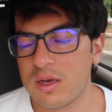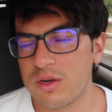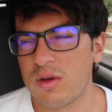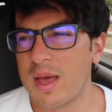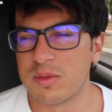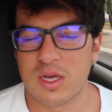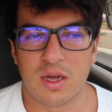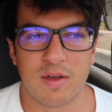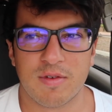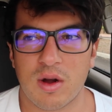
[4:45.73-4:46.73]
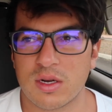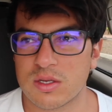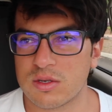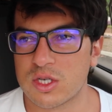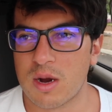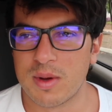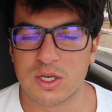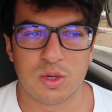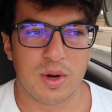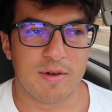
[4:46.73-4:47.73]
You can do Amazon gift cards or
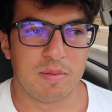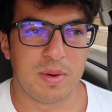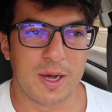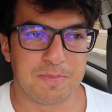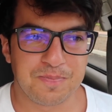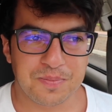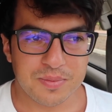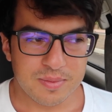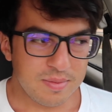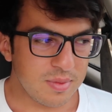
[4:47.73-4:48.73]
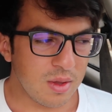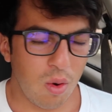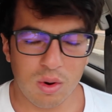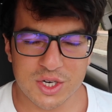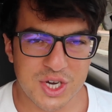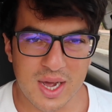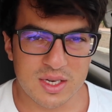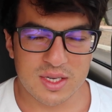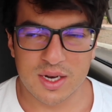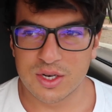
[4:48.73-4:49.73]
Starbucks or whatever, but or
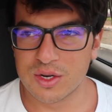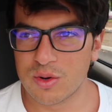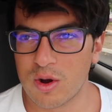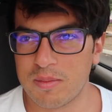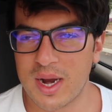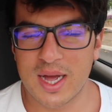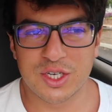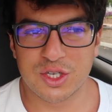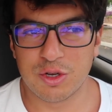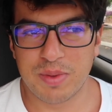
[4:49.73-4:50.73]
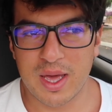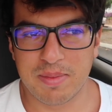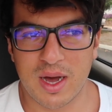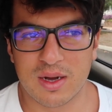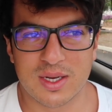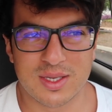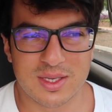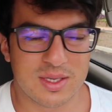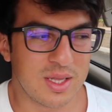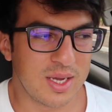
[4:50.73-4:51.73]
checks sent to your door. But I just do PayPal because
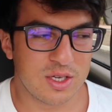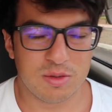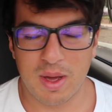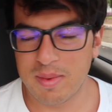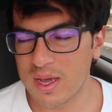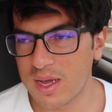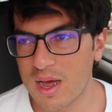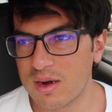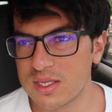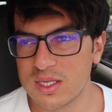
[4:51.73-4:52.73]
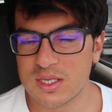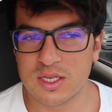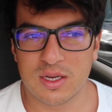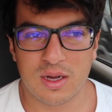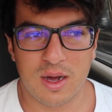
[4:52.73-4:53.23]
it's linked to my bank account. It's easy.